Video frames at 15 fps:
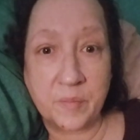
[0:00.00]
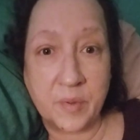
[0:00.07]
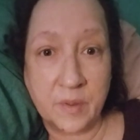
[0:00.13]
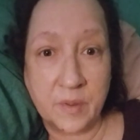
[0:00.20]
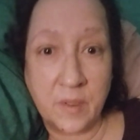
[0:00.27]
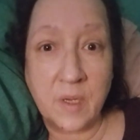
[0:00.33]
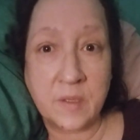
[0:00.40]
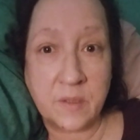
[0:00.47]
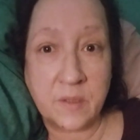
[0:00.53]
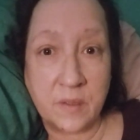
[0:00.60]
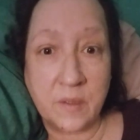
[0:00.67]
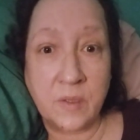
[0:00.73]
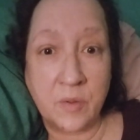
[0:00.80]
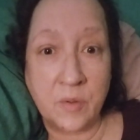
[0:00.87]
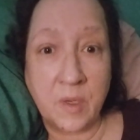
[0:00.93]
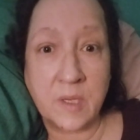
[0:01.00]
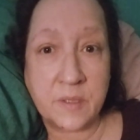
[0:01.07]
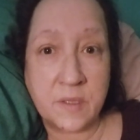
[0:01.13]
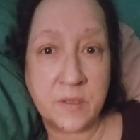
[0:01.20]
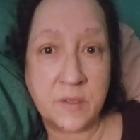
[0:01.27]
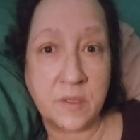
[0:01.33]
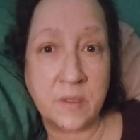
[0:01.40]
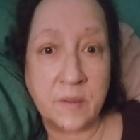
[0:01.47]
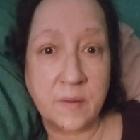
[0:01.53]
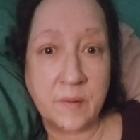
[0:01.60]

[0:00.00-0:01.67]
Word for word: prolonged low oxygen.